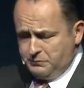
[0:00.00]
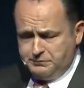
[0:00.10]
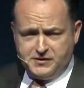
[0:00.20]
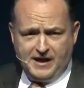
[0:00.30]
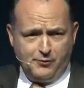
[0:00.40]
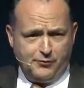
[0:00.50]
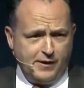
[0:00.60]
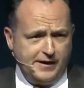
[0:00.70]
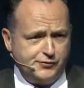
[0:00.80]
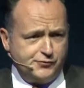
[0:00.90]
cyber
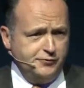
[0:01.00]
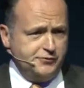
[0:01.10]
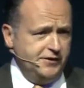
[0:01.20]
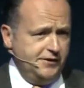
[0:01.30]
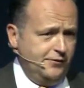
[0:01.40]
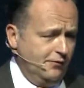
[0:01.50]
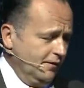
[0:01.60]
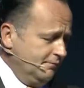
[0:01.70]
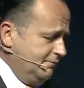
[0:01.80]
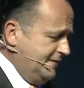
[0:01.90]
threat intrusion
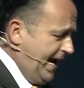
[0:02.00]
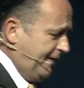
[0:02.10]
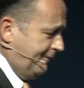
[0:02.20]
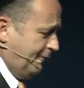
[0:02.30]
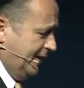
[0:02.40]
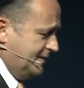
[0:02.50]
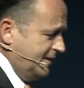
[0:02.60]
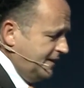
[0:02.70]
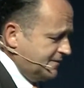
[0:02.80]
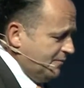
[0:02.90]
or data
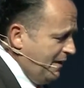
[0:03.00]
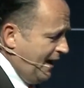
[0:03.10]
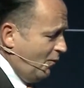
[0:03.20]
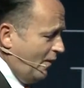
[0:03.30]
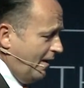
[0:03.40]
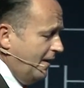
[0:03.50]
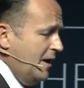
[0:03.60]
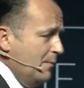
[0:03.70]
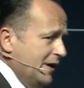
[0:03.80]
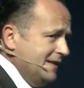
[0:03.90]
forensics or malware,
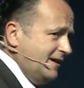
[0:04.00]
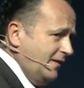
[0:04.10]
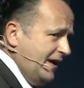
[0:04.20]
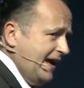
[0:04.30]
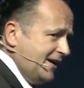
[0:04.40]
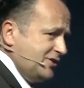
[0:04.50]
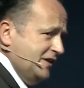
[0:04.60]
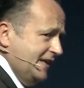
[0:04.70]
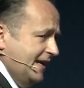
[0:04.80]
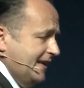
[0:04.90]
but until they
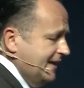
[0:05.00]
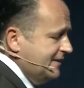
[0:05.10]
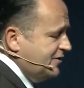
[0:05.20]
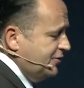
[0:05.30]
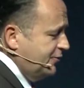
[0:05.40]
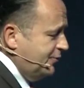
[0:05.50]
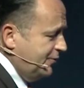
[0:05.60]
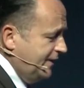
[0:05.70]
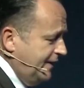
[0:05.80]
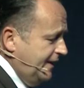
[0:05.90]
actually get
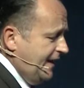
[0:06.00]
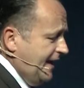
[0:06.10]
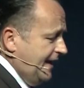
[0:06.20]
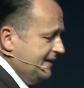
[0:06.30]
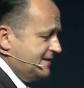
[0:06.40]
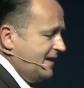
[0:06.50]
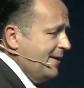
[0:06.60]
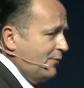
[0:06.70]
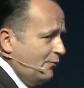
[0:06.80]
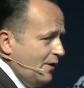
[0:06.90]
into a
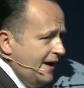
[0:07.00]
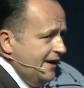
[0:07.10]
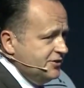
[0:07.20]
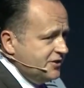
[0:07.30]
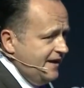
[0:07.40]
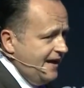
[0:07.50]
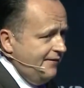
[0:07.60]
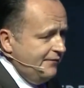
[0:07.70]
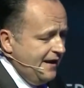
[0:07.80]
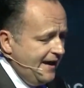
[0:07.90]
cyber range and
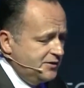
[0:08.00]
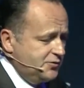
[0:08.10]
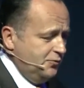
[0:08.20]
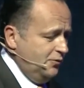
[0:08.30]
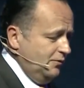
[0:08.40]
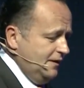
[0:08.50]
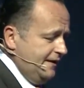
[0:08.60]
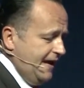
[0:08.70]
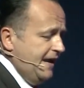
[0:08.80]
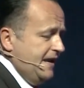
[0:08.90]
have an actual
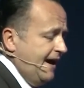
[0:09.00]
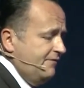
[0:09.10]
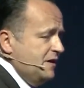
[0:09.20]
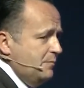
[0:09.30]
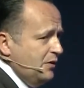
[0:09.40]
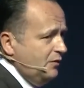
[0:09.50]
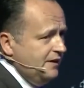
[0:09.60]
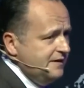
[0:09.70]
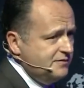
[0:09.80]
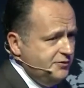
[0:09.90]
have the
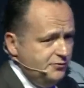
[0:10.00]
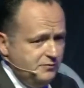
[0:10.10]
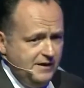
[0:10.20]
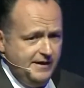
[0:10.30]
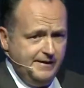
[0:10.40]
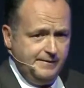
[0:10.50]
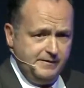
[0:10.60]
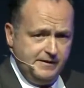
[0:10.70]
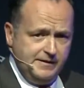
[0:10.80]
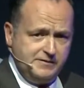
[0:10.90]
ability
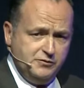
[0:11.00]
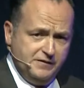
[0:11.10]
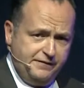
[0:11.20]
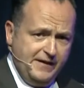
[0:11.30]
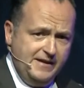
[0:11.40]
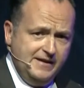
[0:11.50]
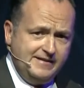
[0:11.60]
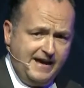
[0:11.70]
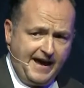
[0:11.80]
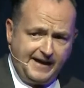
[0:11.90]
to defend
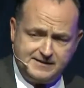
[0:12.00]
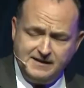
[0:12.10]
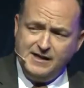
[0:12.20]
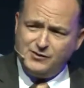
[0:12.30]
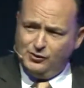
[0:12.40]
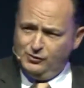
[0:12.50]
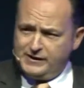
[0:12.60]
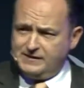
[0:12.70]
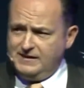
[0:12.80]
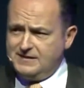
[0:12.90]
attacks, to
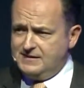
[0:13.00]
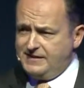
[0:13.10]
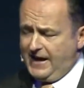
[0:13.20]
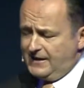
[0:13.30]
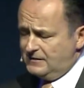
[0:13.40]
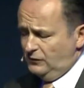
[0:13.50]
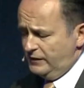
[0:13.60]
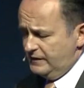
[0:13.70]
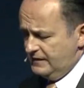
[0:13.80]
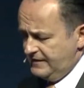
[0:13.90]
look at these attacks, to
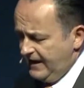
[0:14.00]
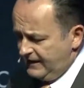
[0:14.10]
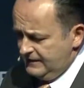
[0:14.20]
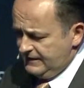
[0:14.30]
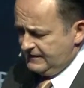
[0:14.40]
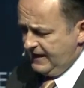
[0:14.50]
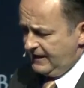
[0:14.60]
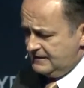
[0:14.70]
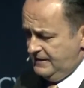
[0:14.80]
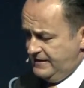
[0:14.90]
look at the
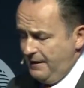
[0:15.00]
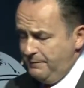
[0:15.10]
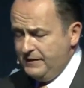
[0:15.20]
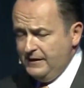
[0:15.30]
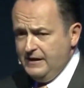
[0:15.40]
attacks in depth,